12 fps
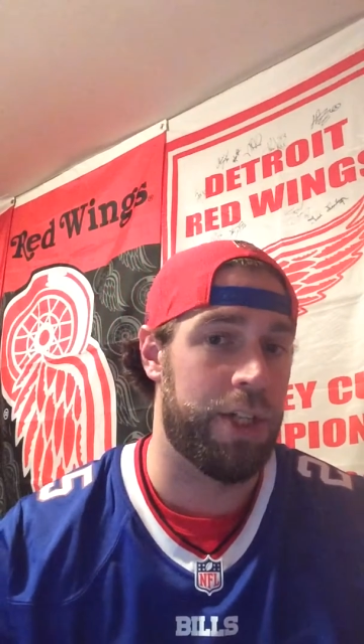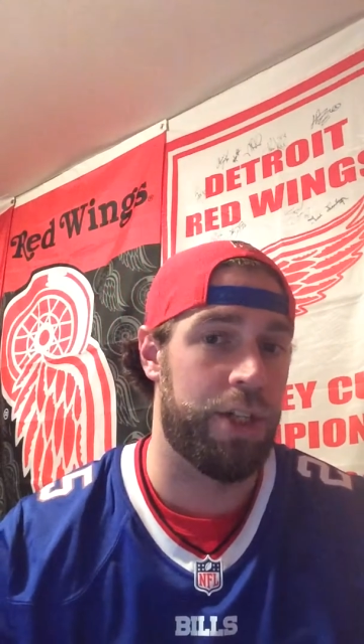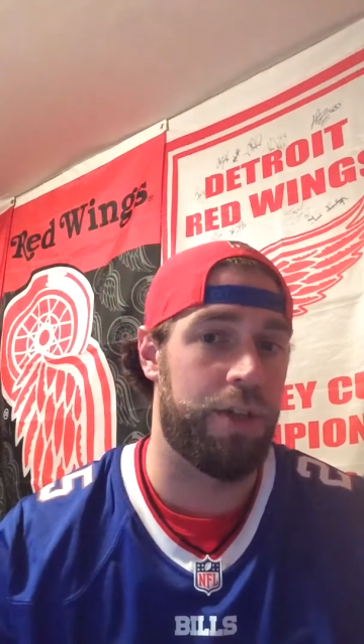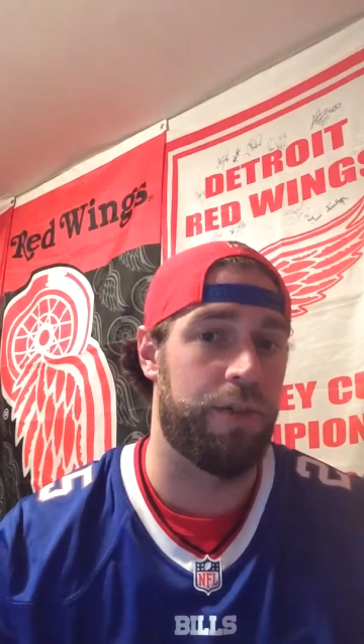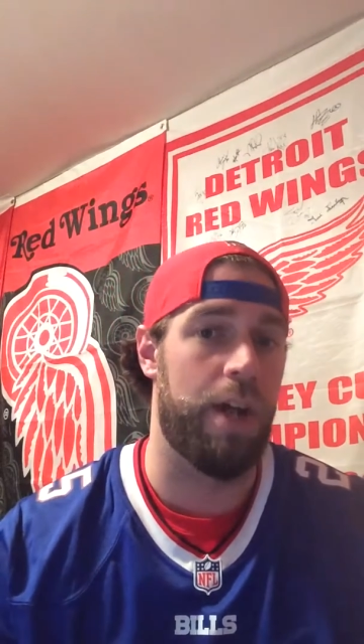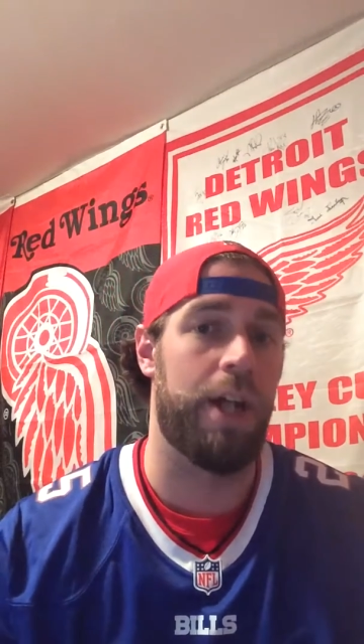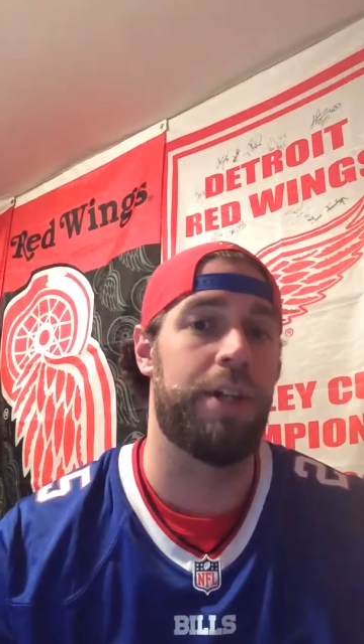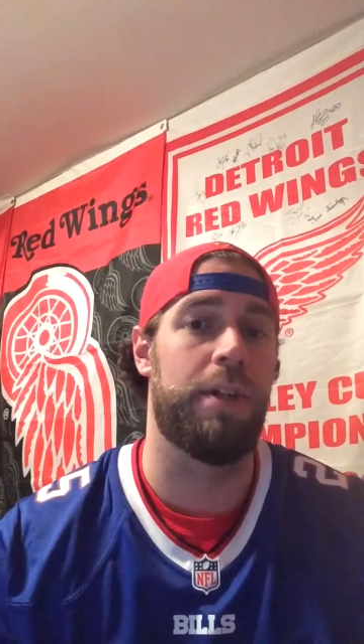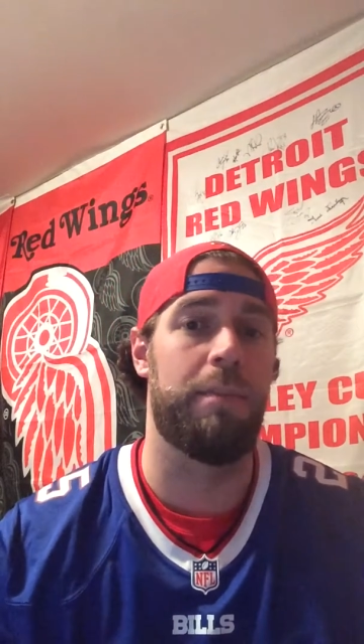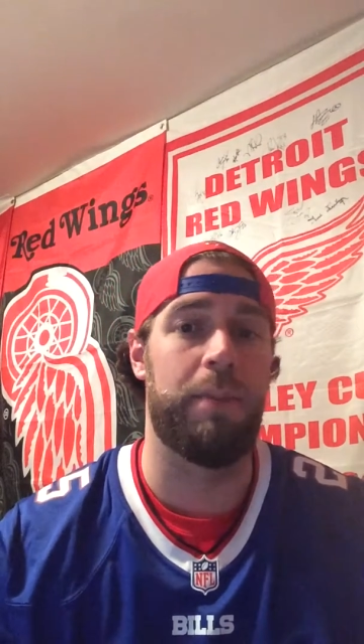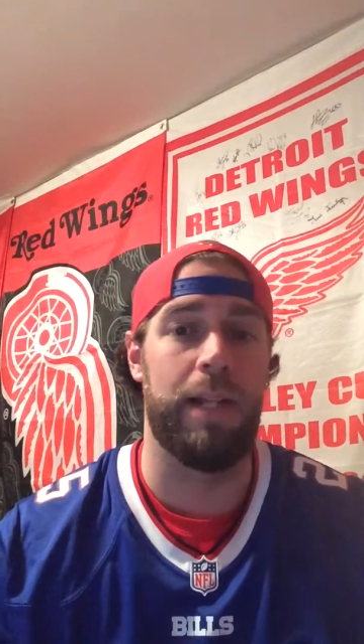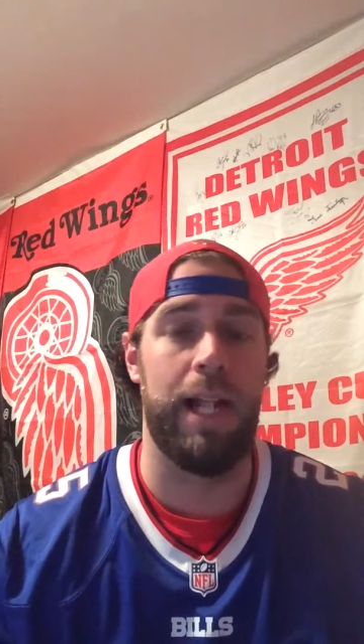
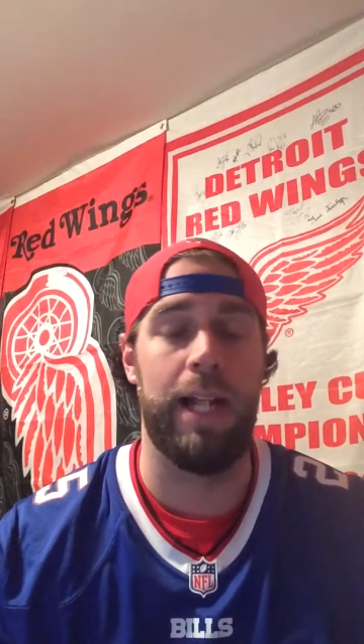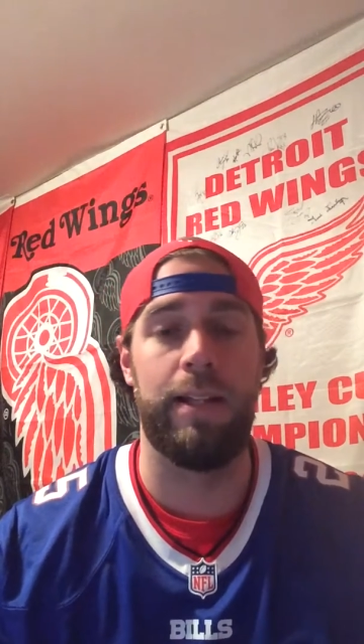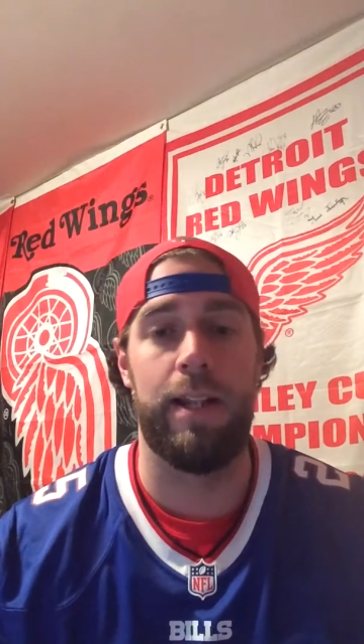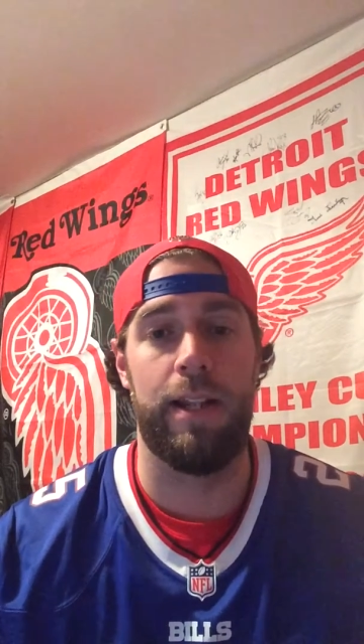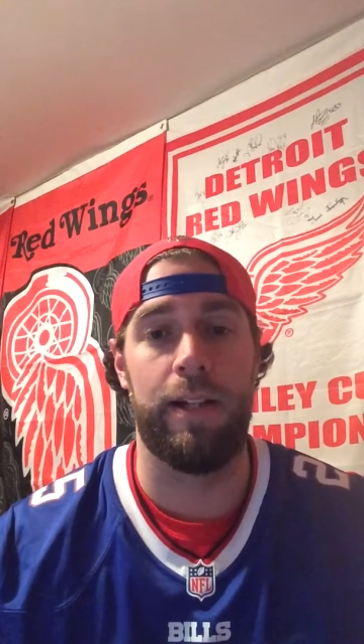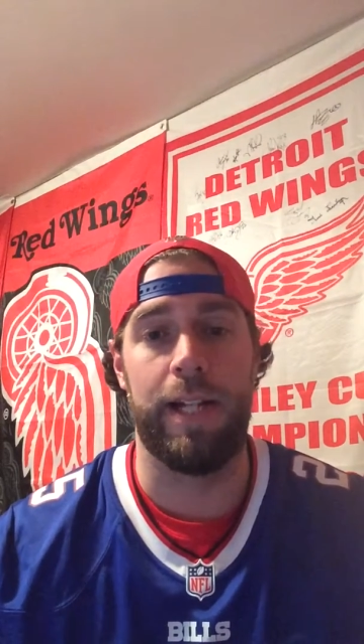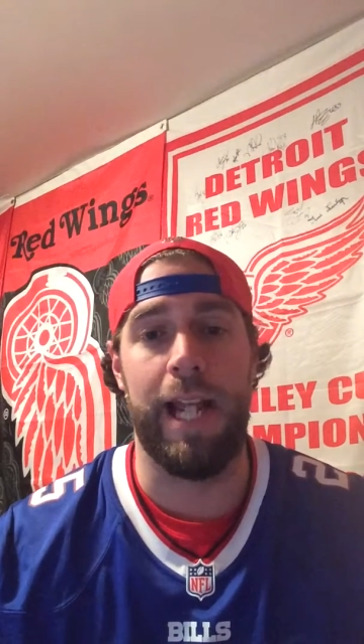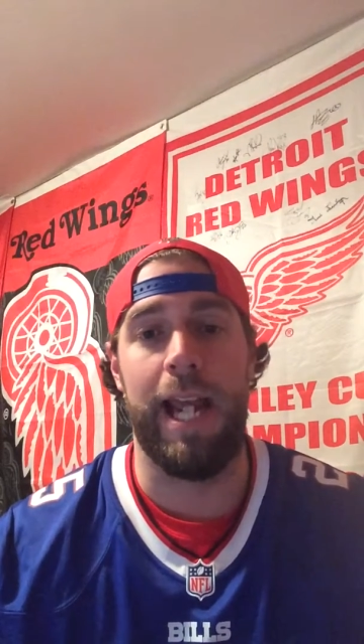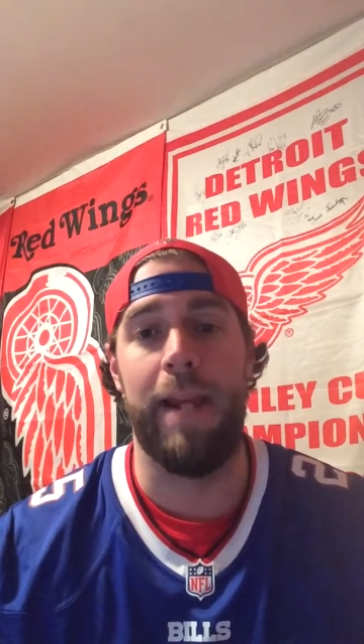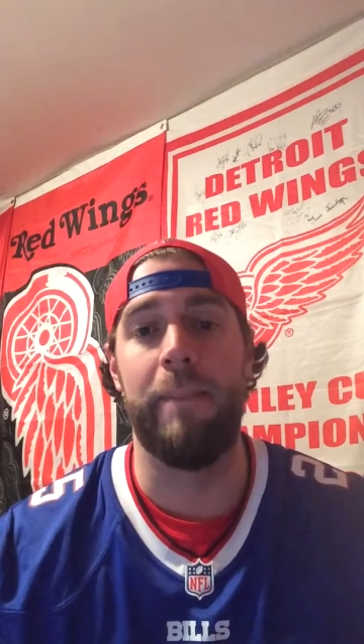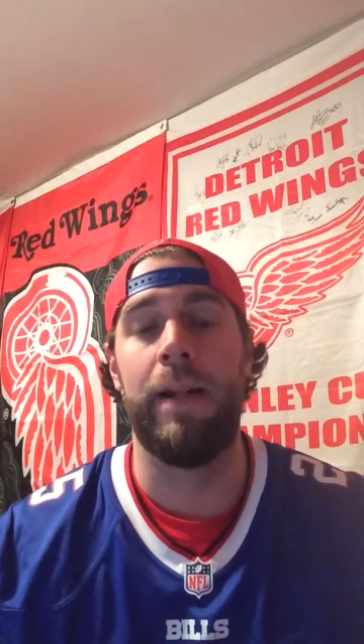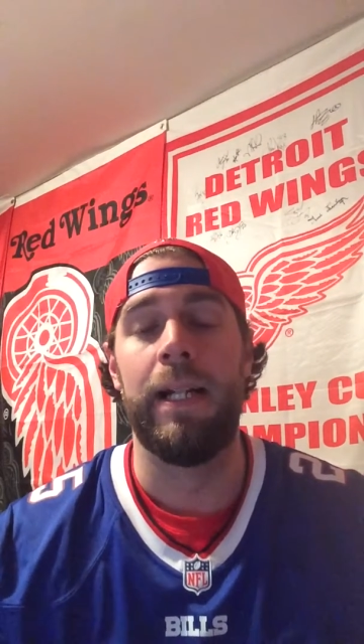structured plan to their
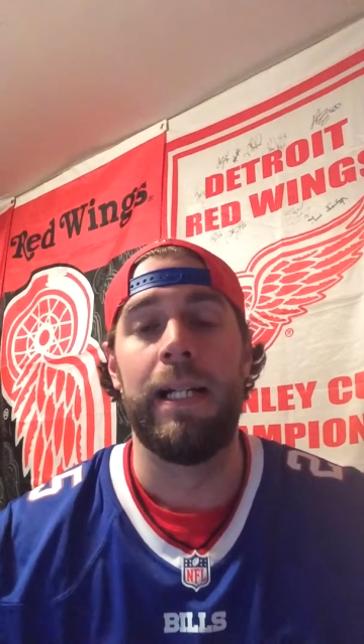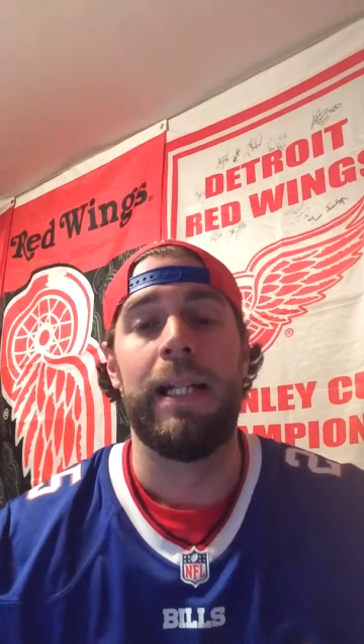game.